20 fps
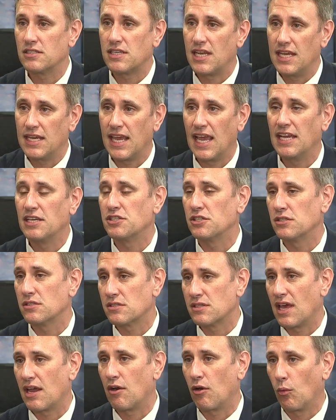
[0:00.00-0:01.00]
does take
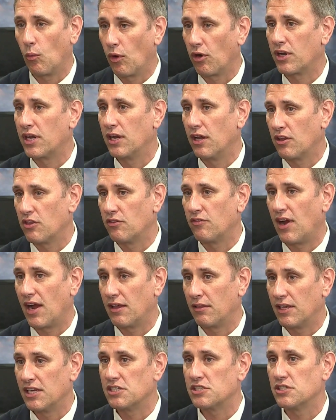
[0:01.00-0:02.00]
agents that are working other
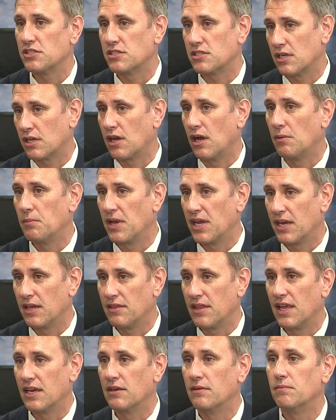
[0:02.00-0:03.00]
violations to come in
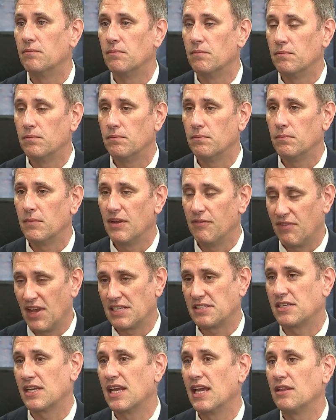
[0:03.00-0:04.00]
and then
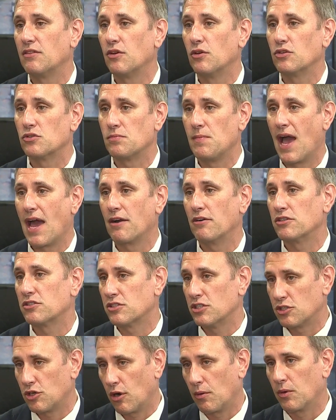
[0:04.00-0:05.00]
investigate those
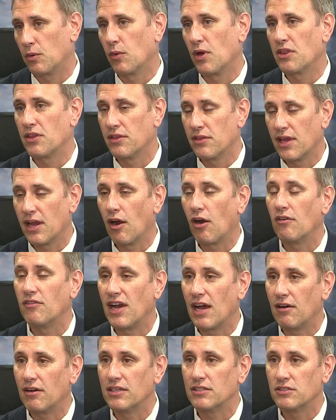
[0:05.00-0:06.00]
matters, determine whether they are
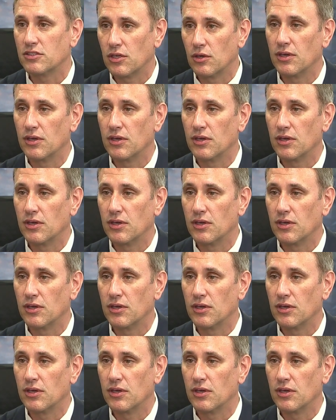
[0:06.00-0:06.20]
valid.